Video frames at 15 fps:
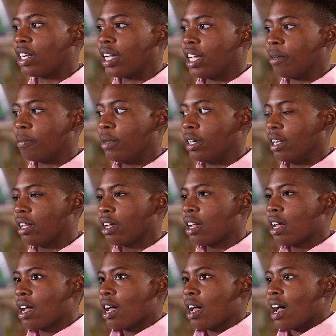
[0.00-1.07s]
game, but
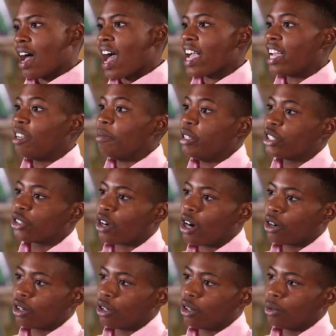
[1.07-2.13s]
I had to be
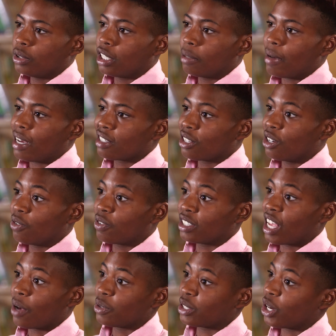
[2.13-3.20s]
stronger within myself
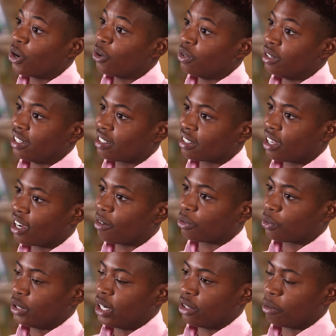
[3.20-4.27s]
because I was the oldest
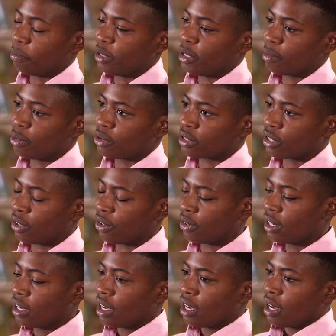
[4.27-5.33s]
of 3 other people.
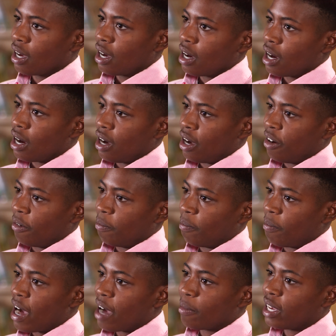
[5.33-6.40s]
So
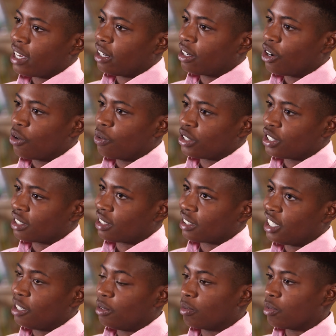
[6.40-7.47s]
my main goal was just
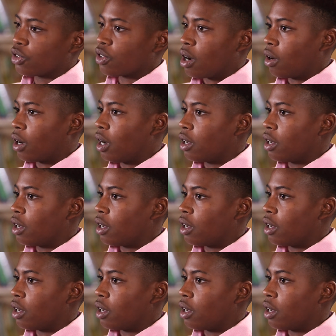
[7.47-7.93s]
to keep them strong